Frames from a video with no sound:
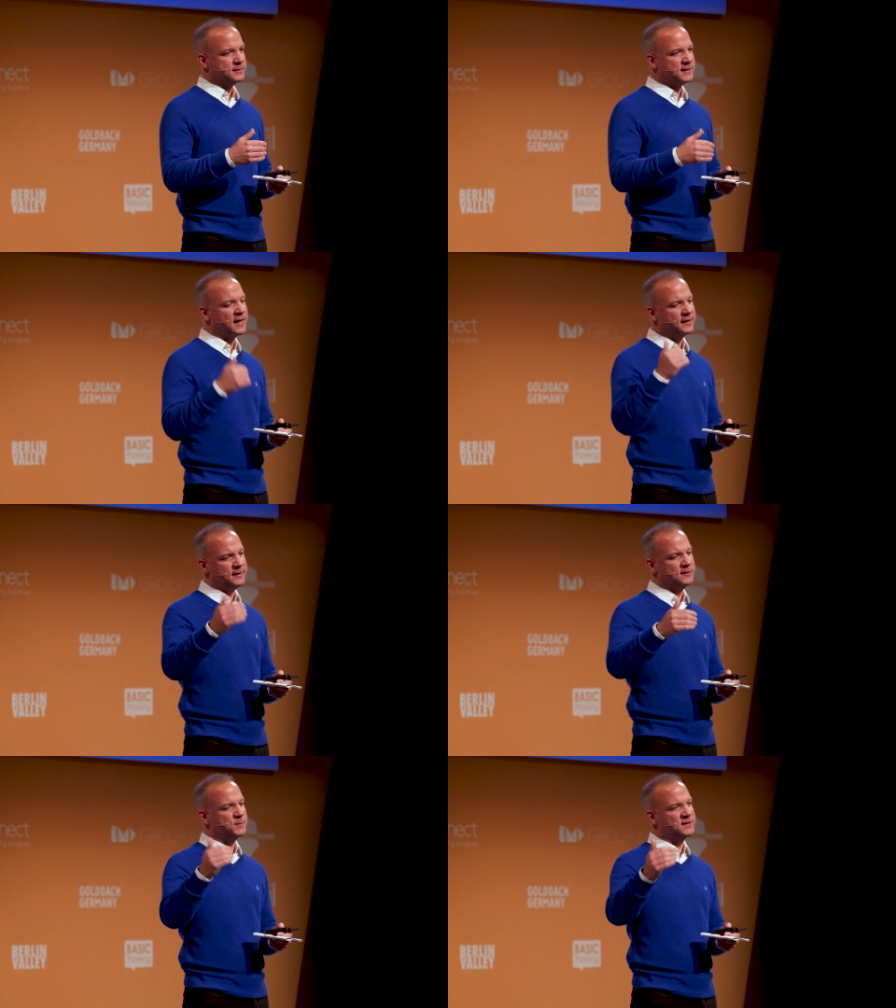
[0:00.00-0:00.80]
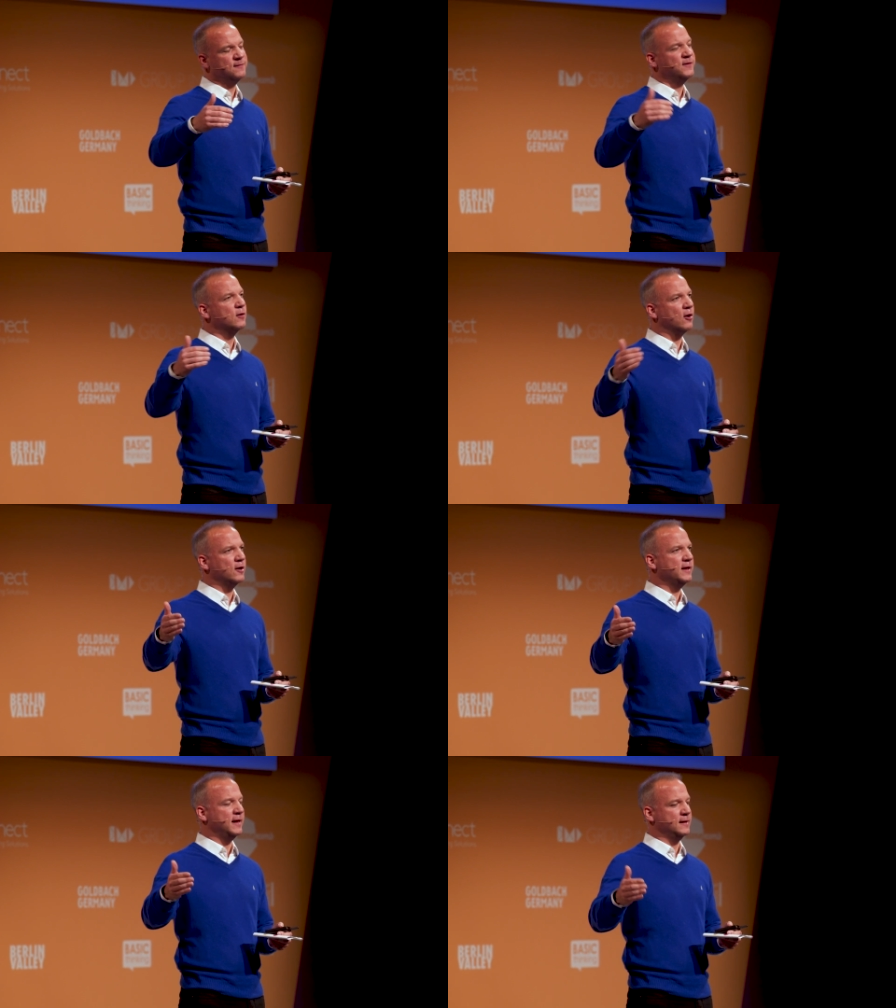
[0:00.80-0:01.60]
targeting specific
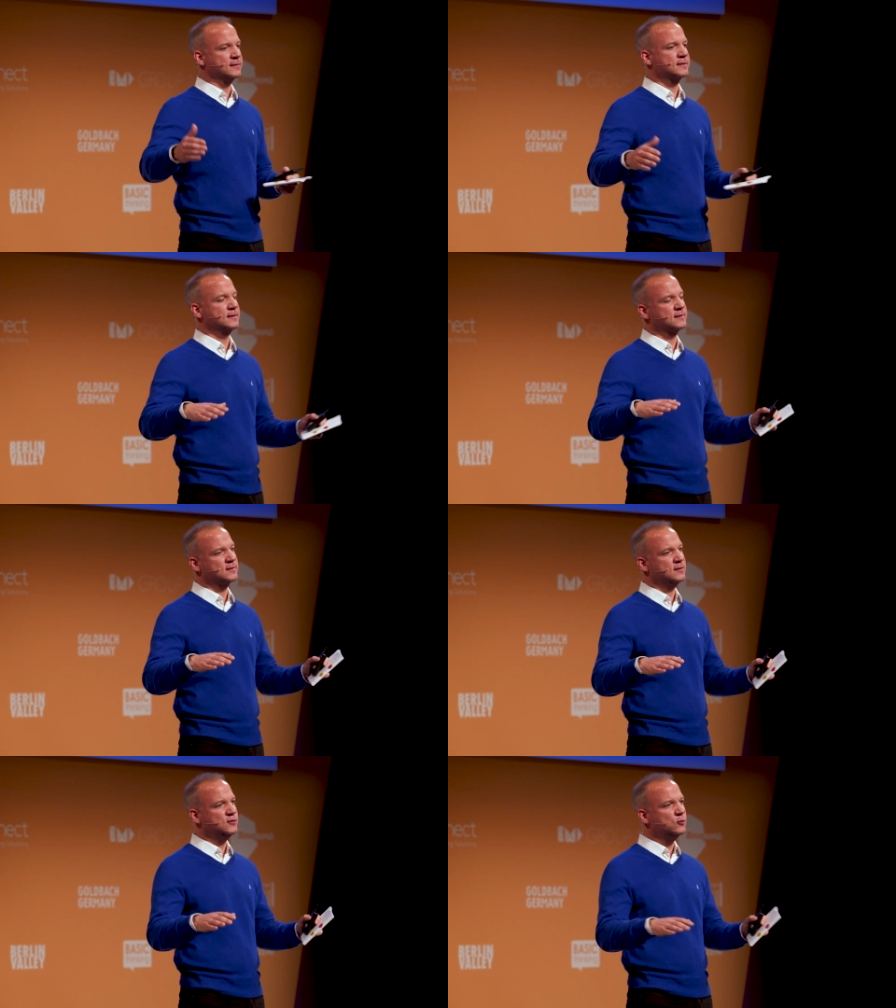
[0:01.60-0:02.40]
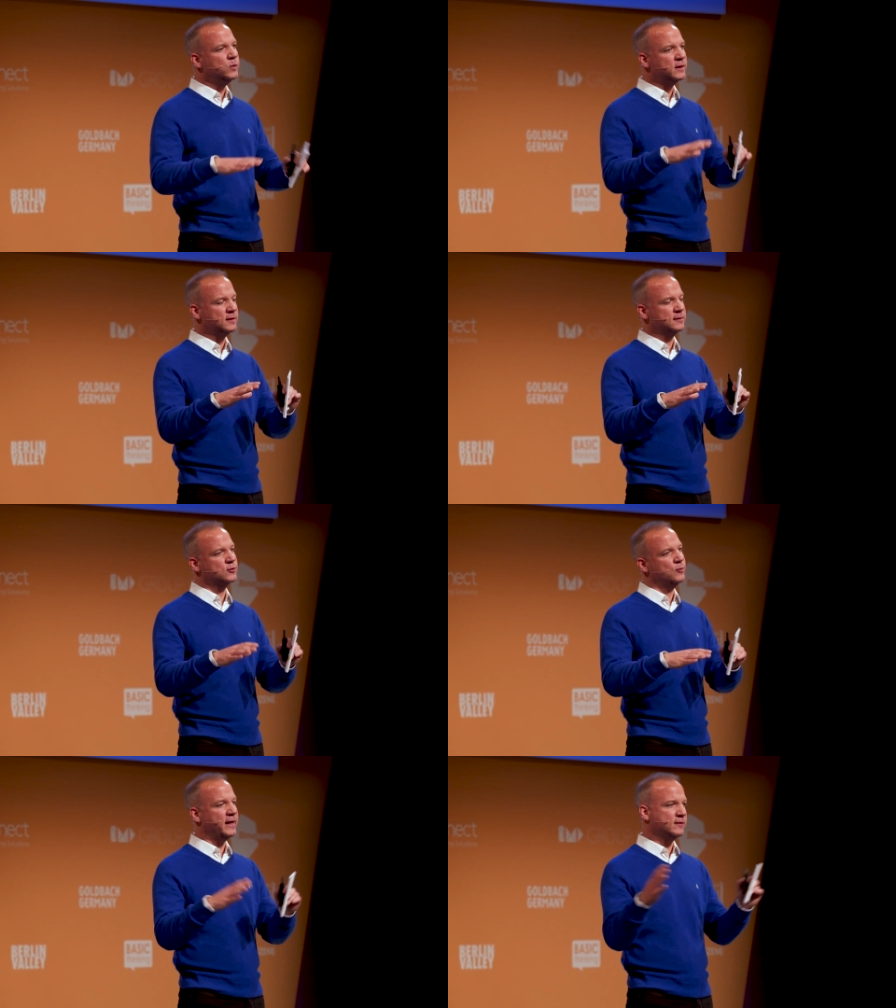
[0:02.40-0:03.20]
audiences, you will
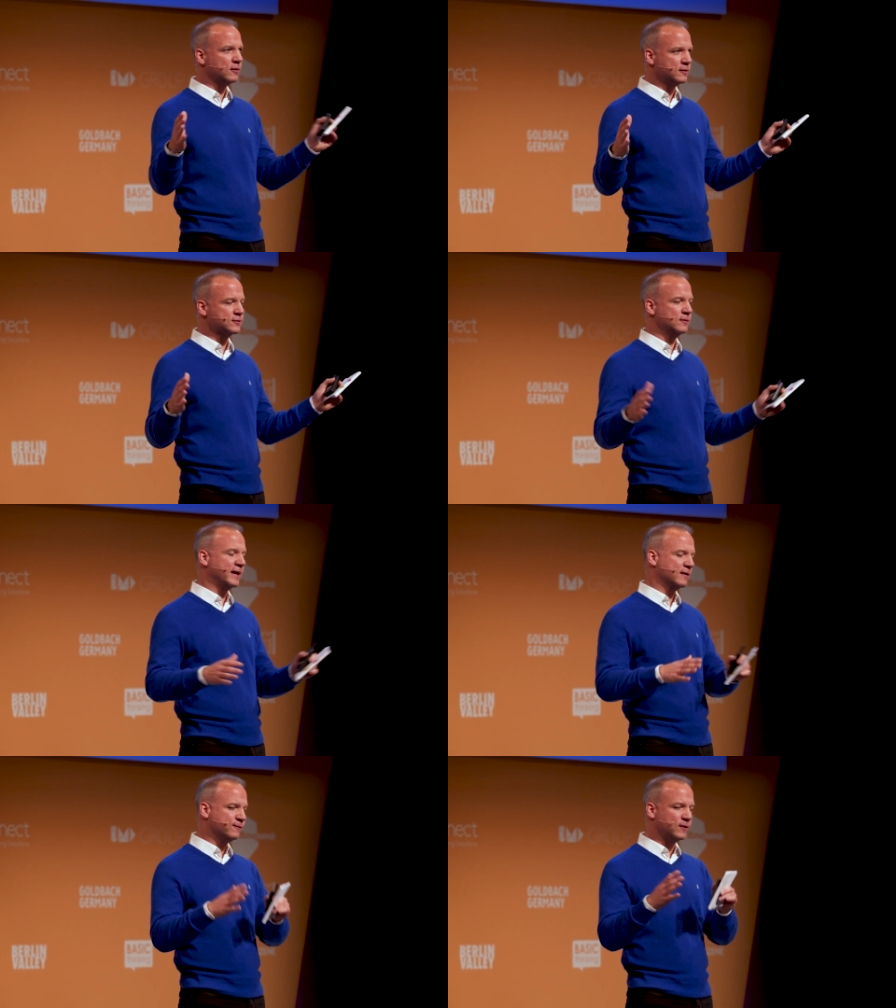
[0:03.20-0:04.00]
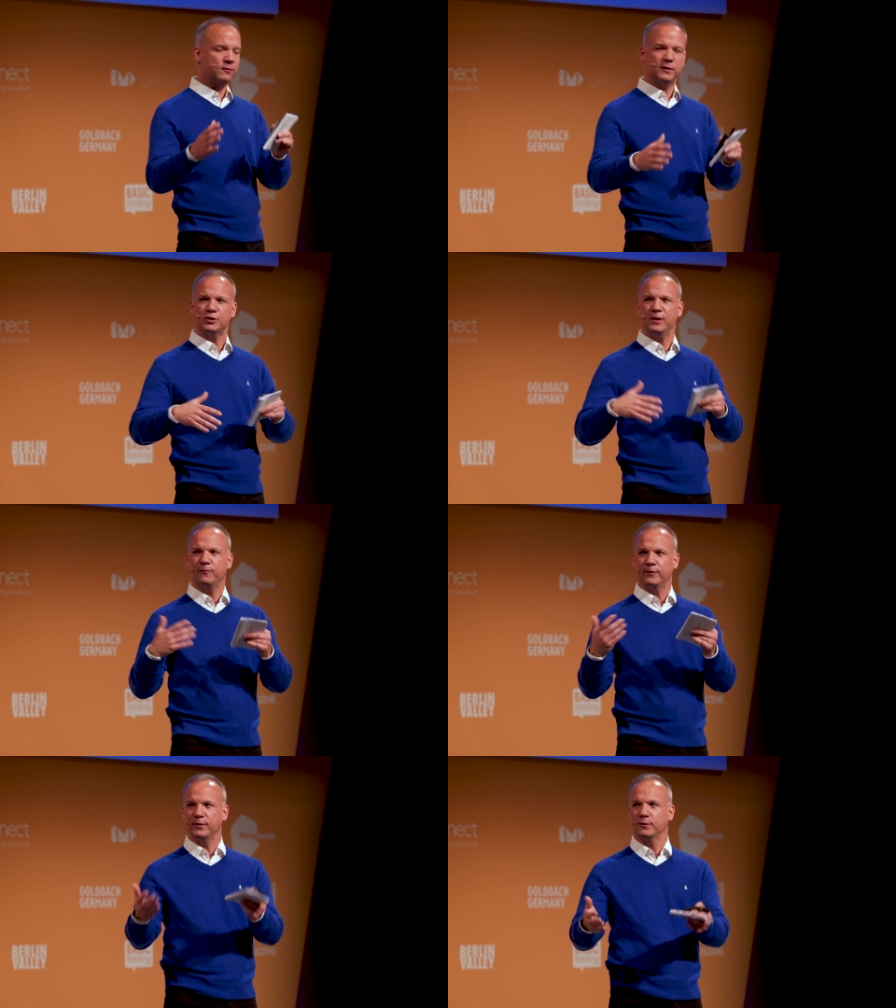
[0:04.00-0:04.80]
create also like a followership
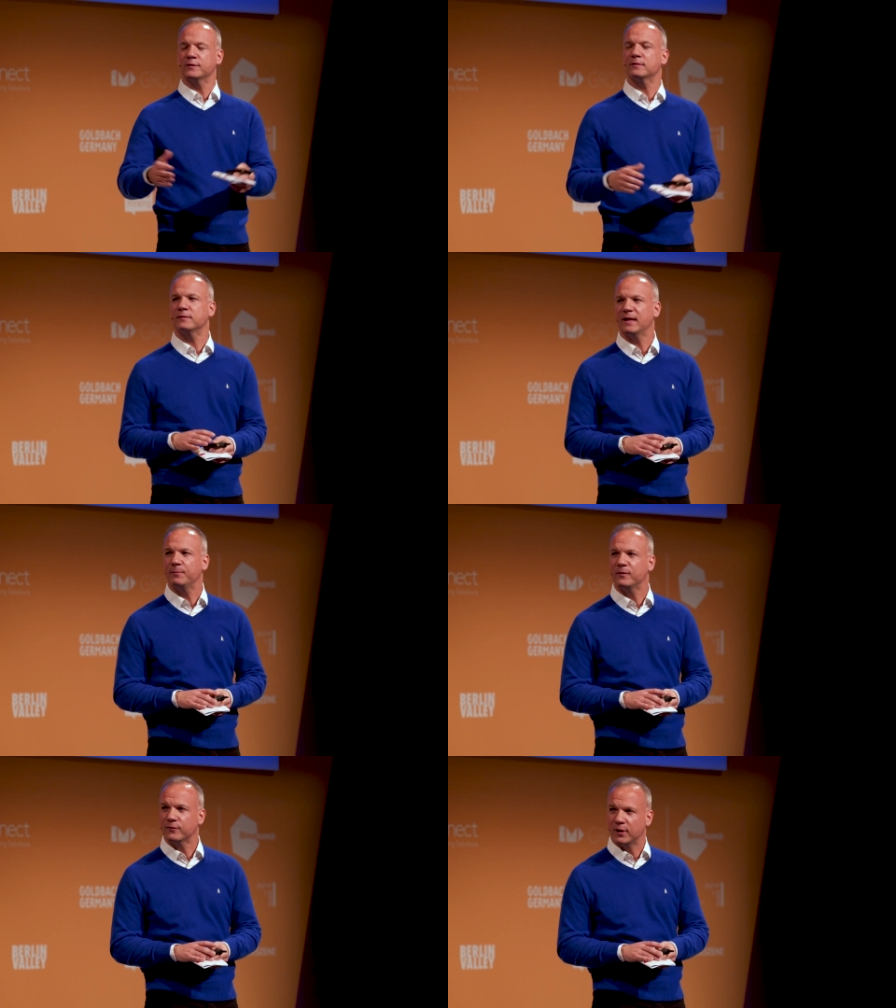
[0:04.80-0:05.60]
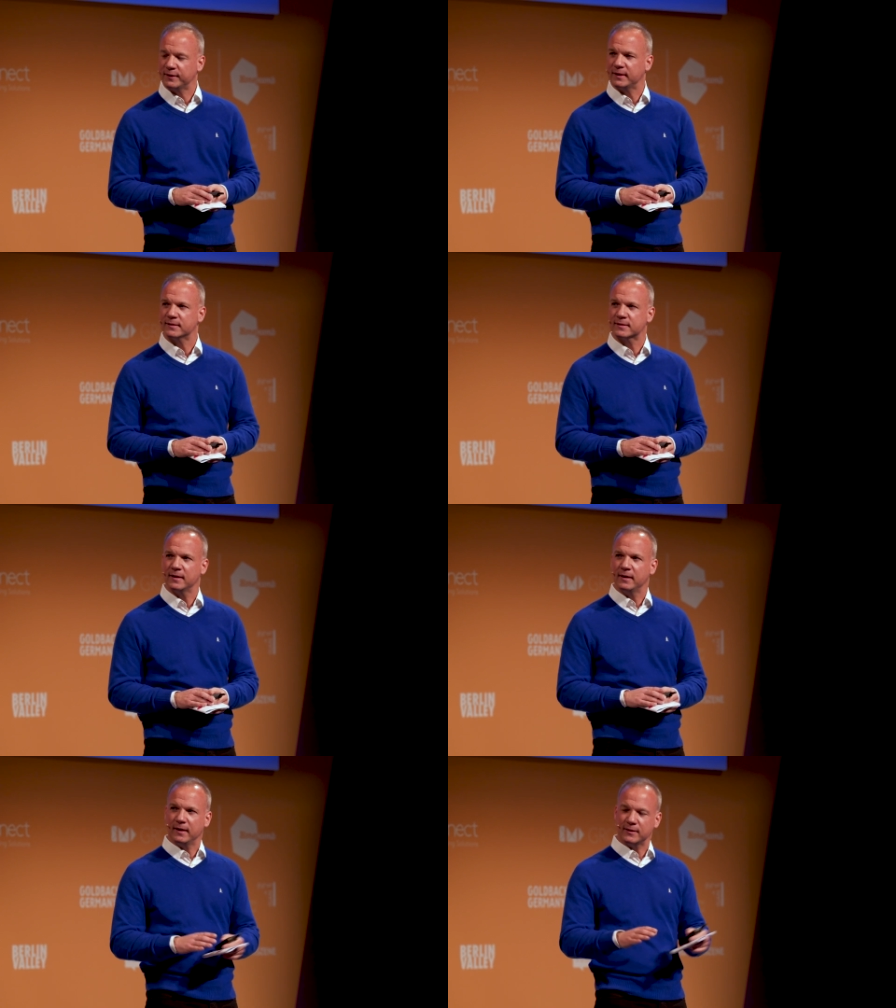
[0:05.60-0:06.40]
for those type of contents.
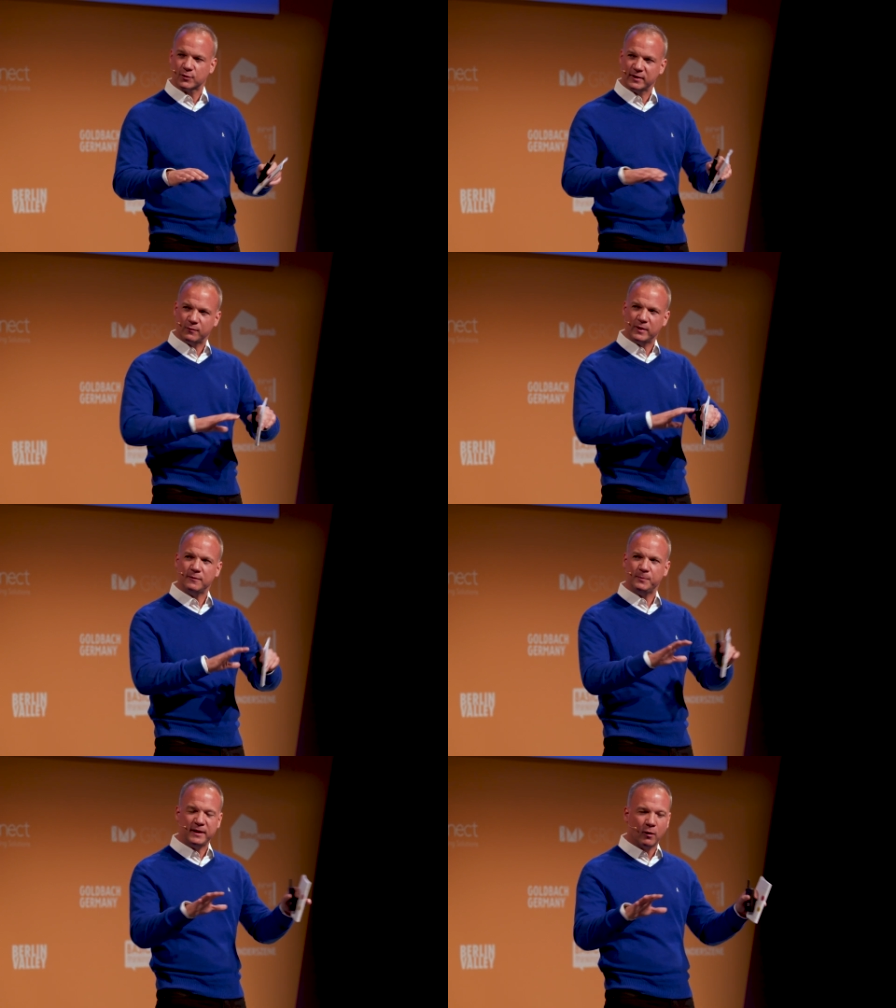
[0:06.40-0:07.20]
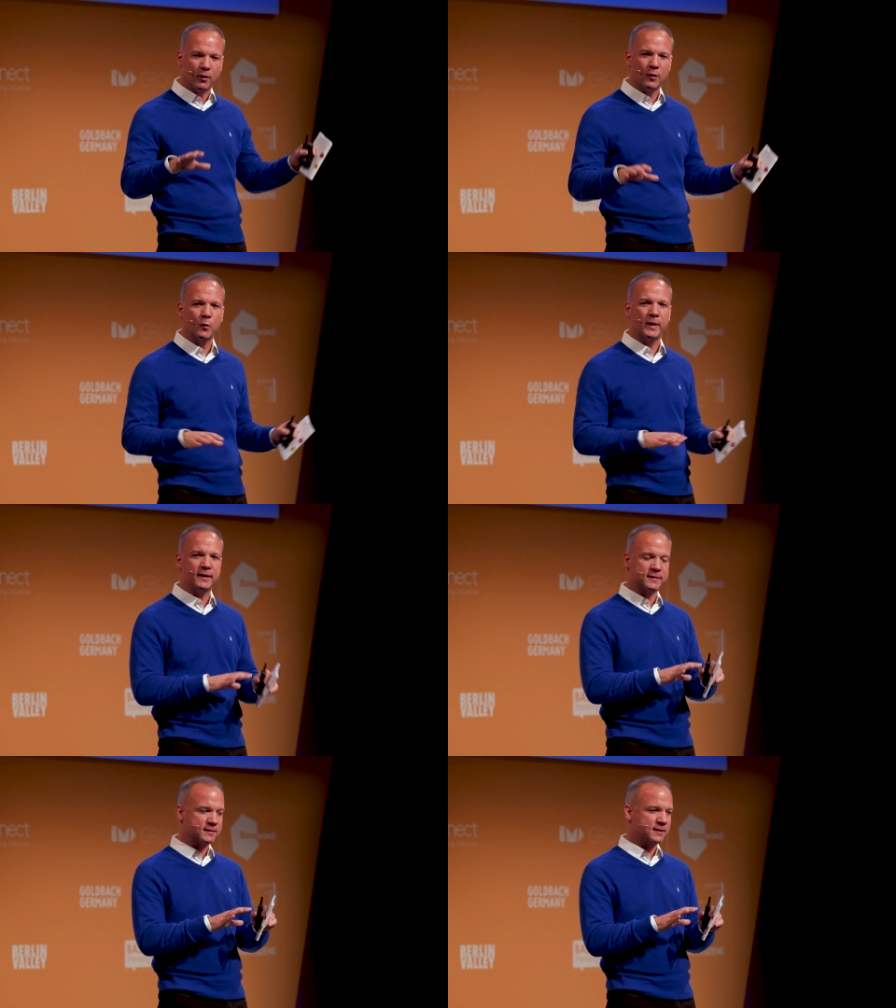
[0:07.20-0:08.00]
And so there will be
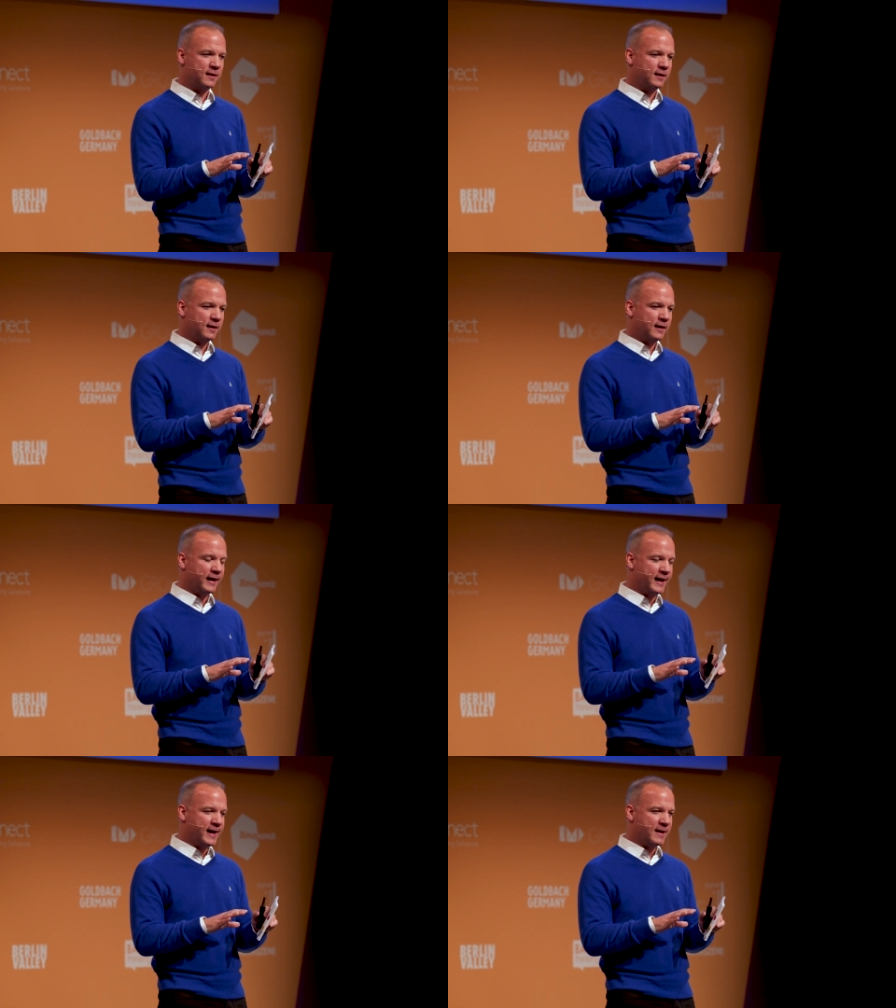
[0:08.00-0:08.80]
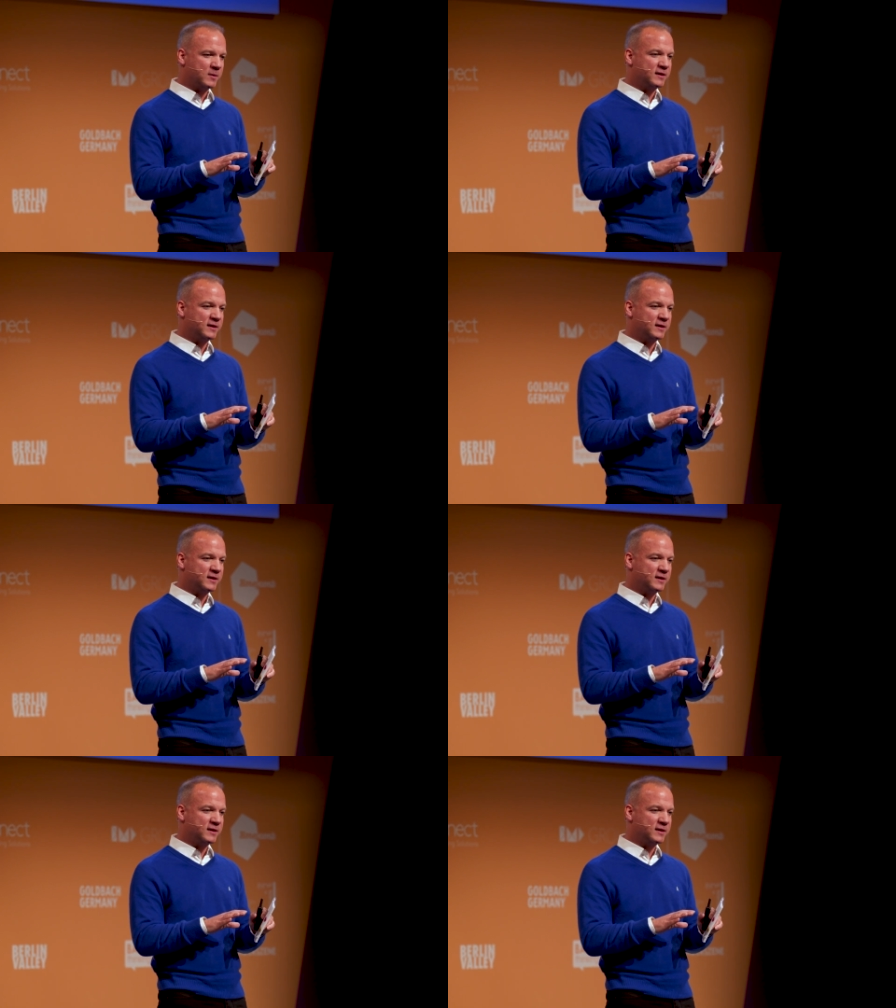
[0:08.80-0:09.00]
always um,